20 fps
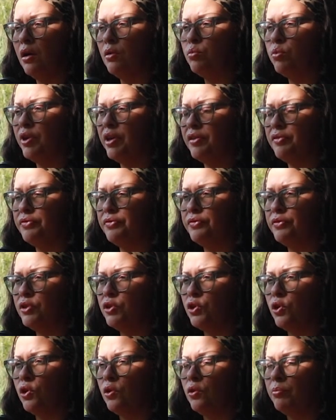with,
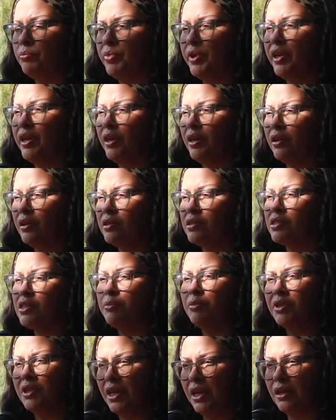being
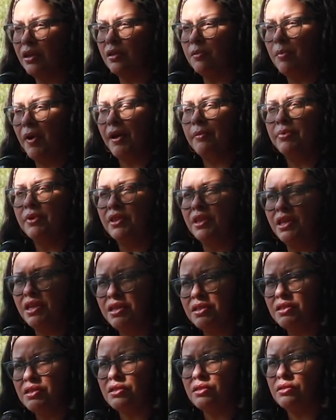intimidated by
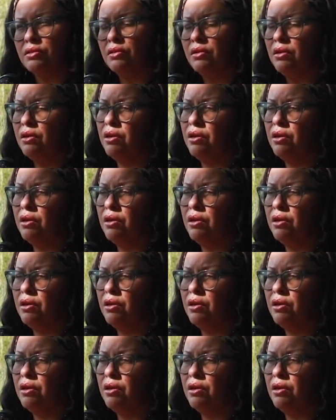police